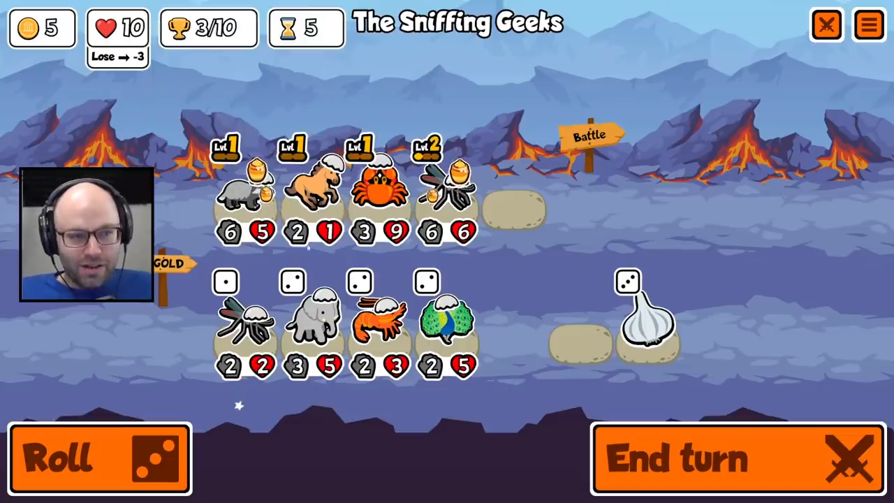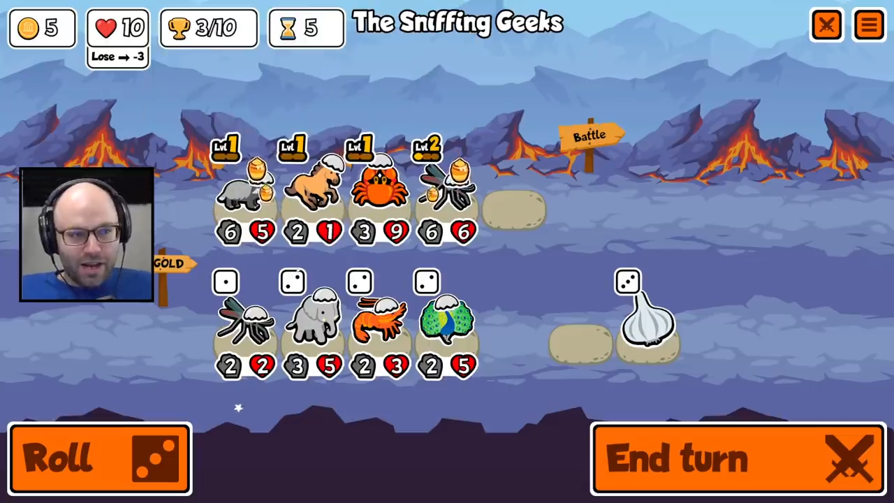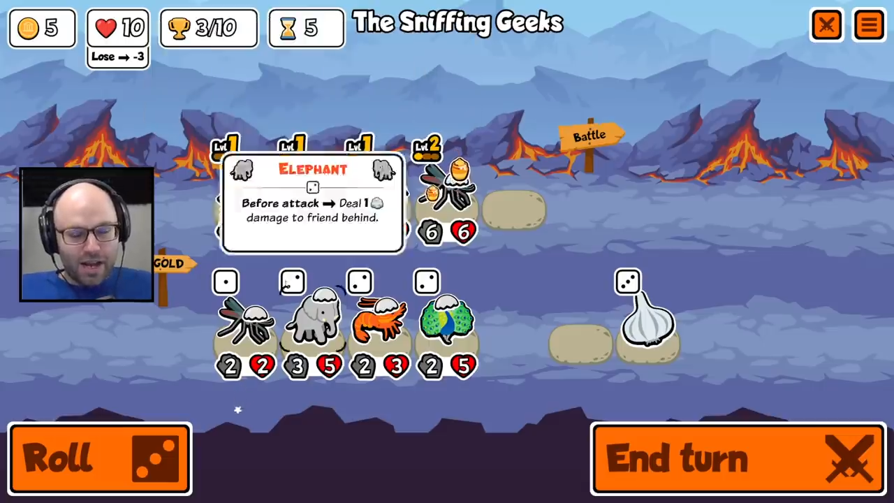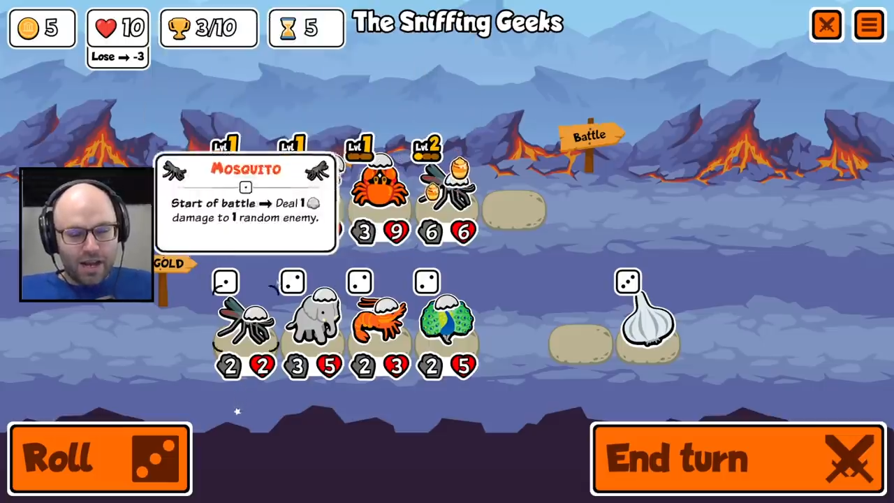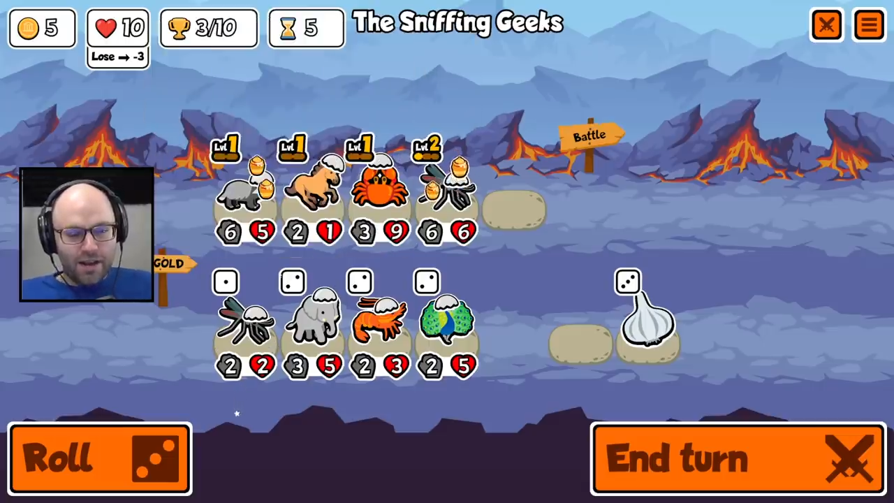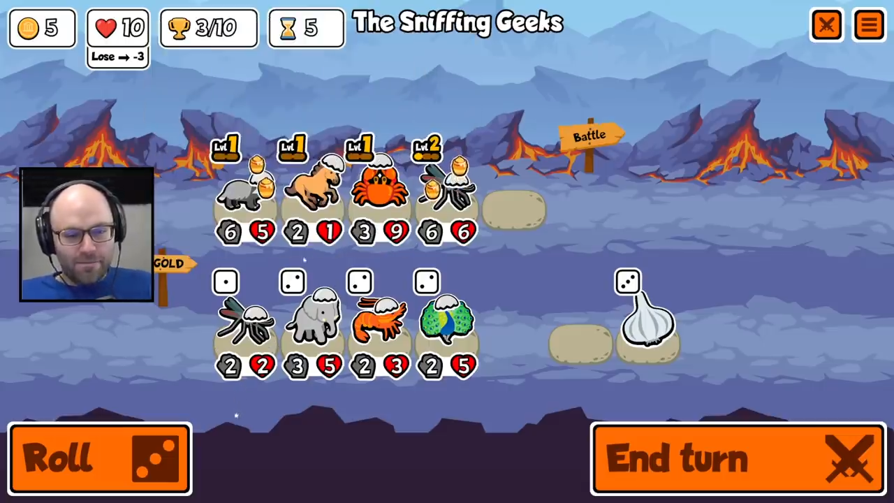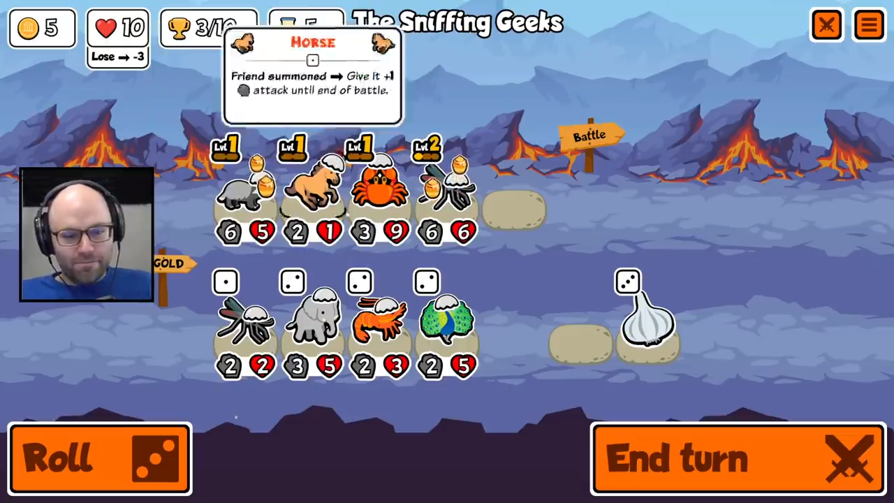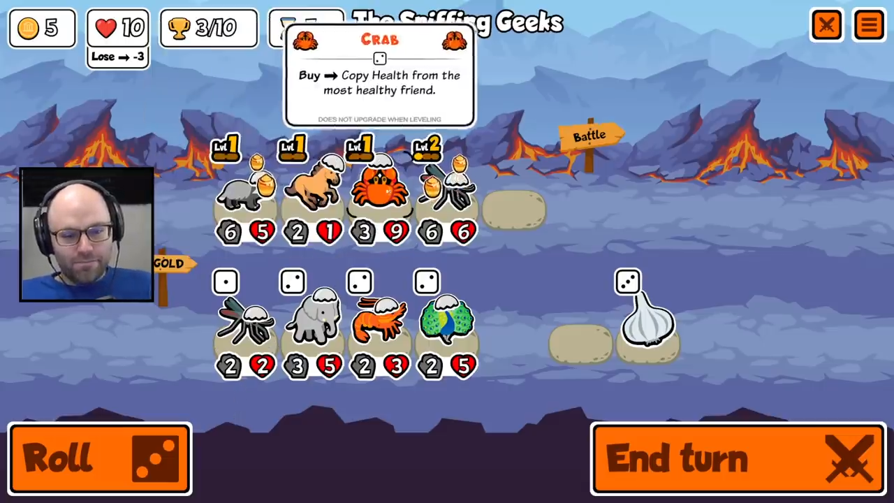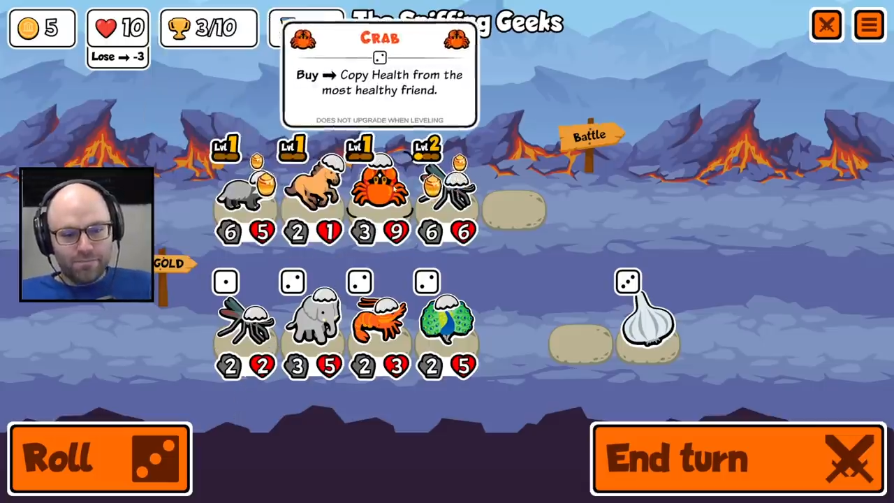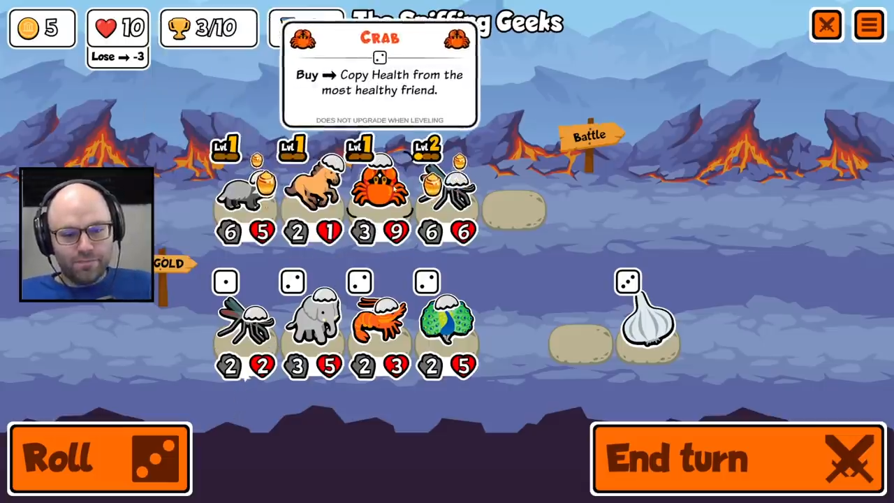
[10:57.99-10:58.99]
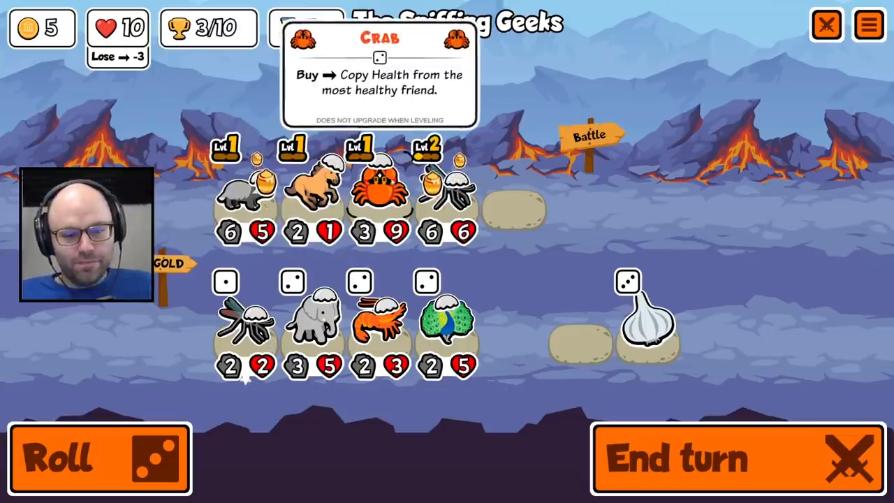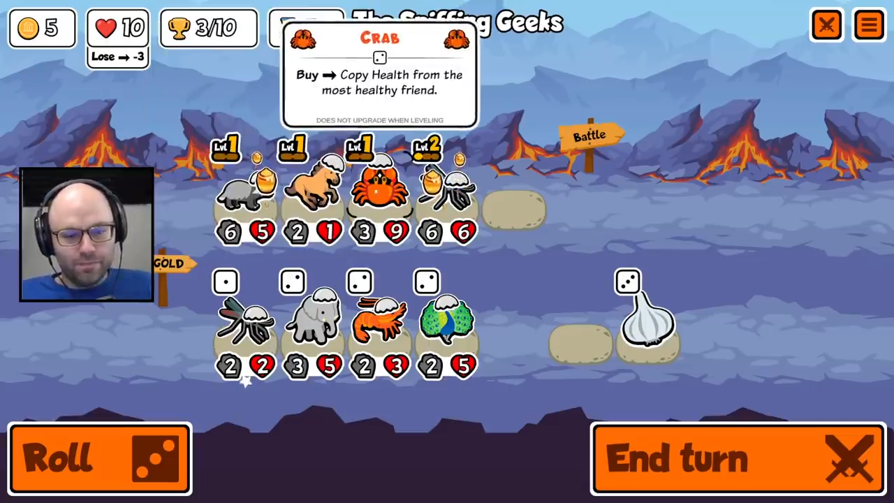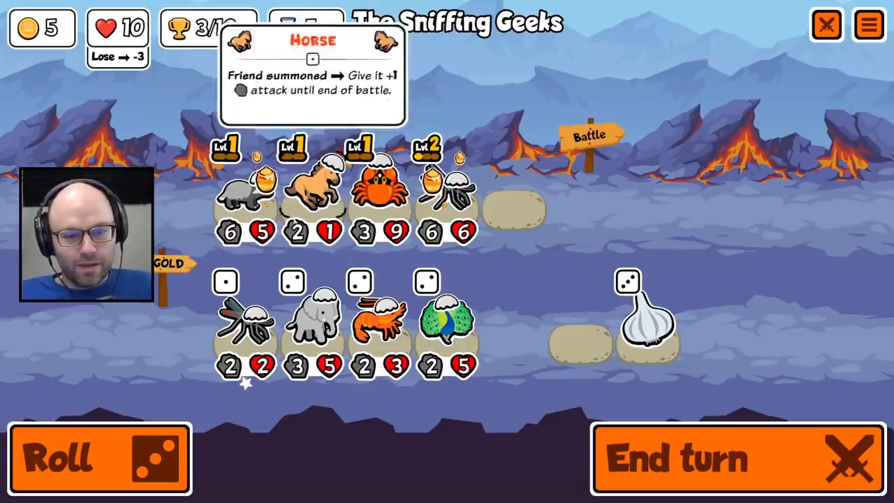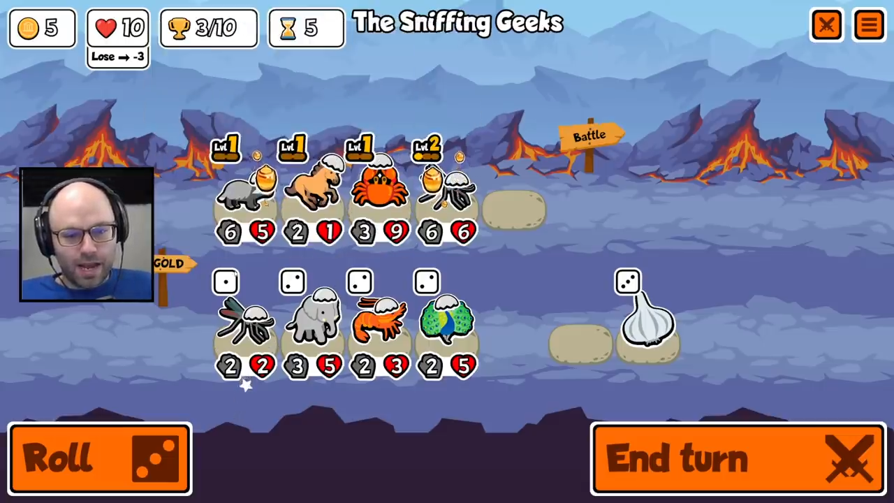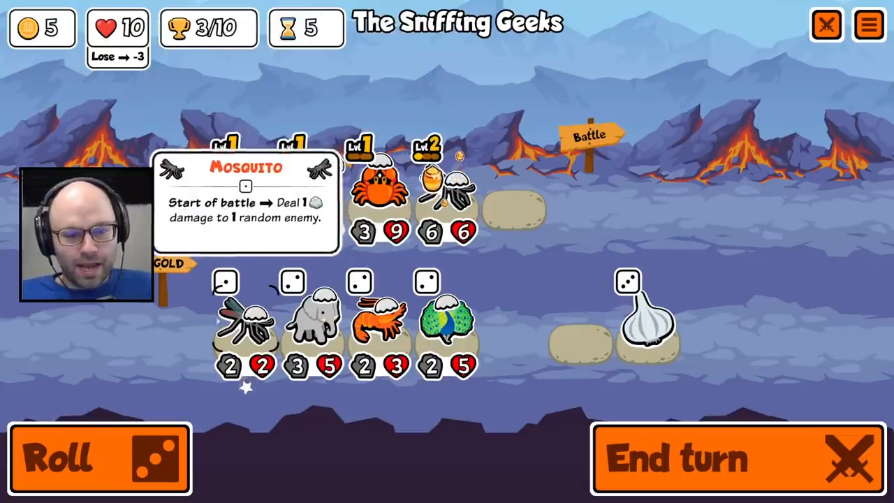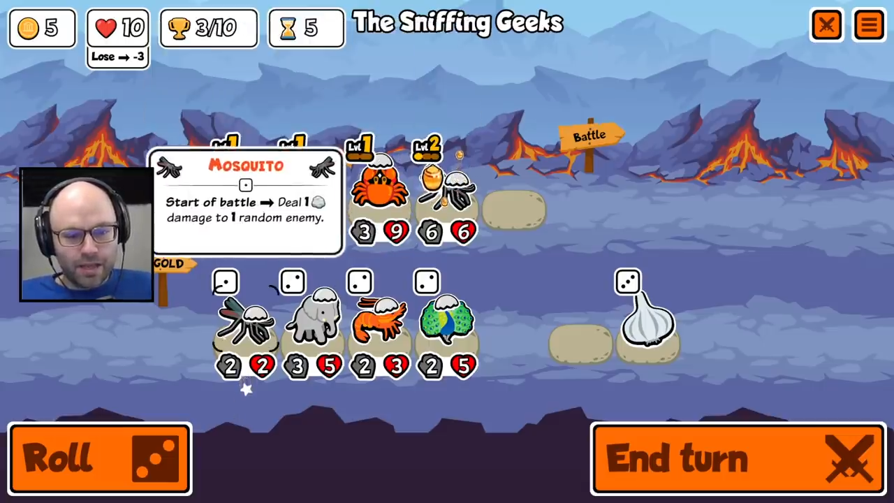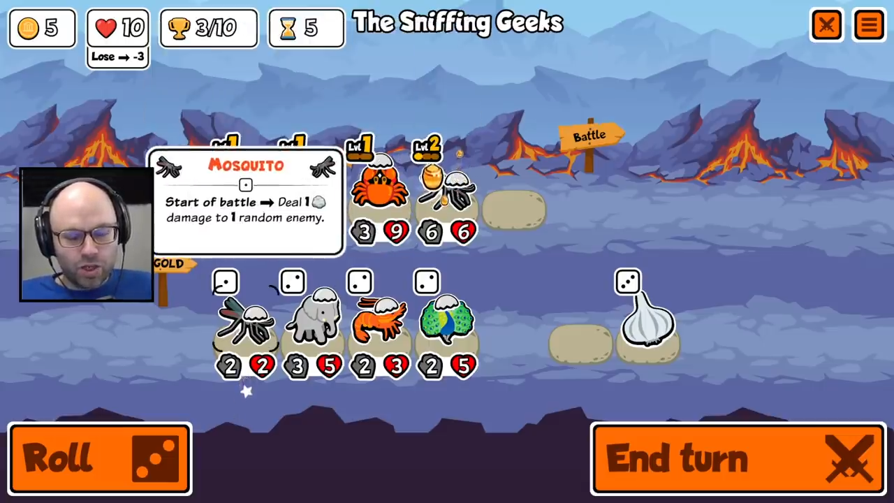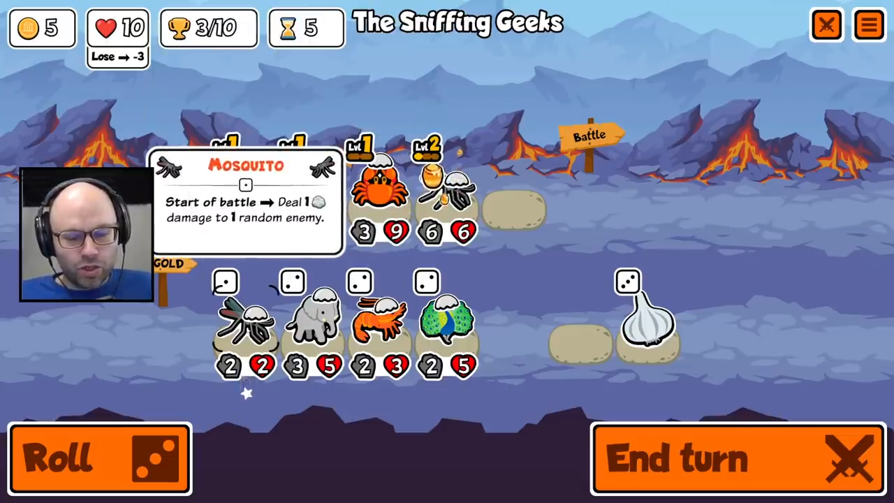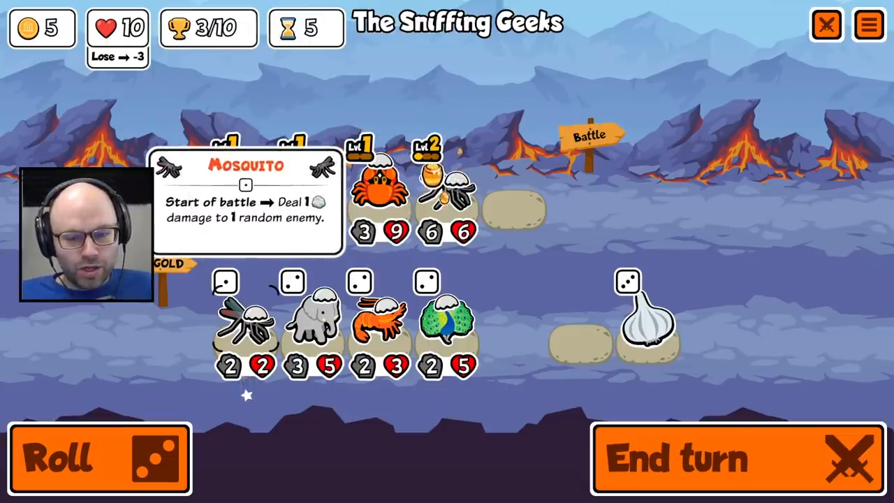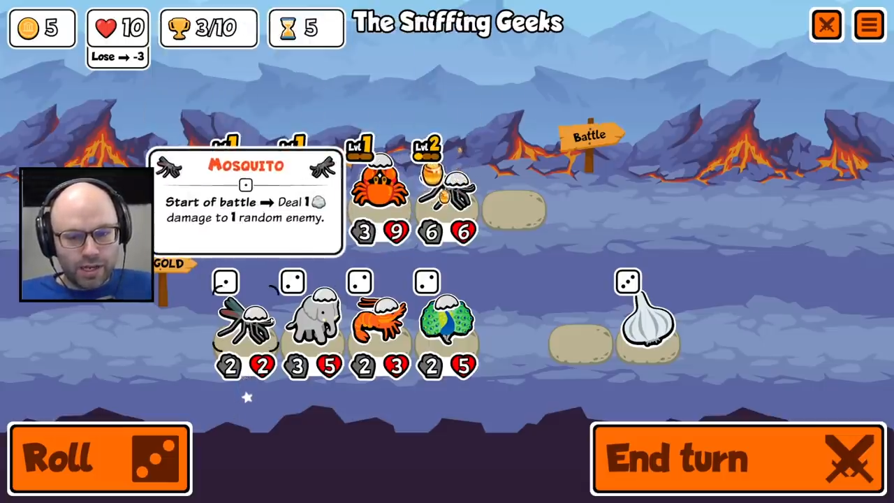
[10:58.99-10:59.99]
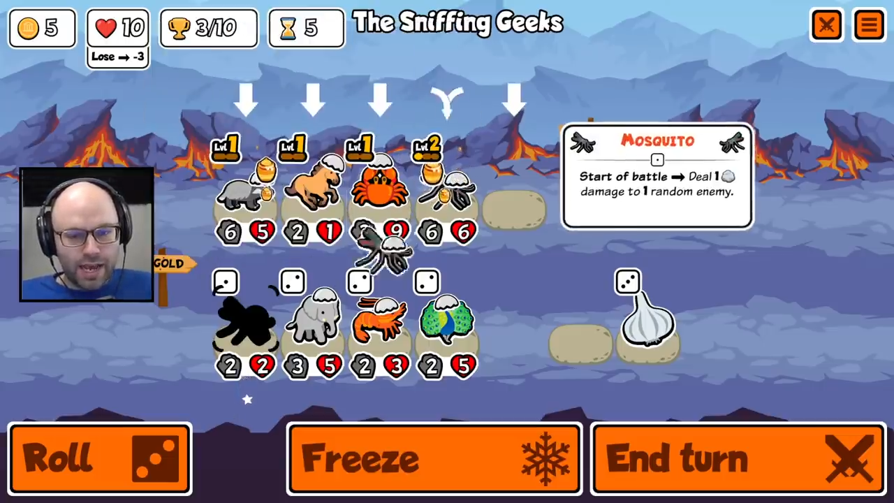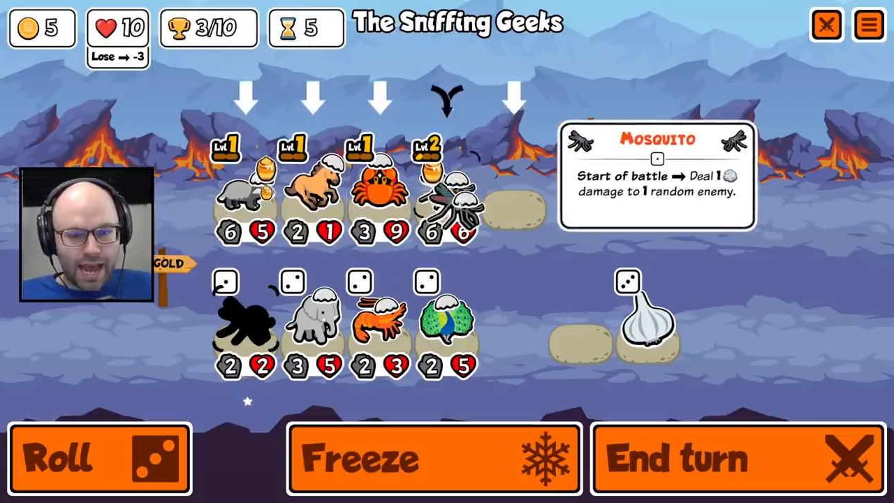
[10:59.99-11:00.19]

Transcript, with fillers: Um, I could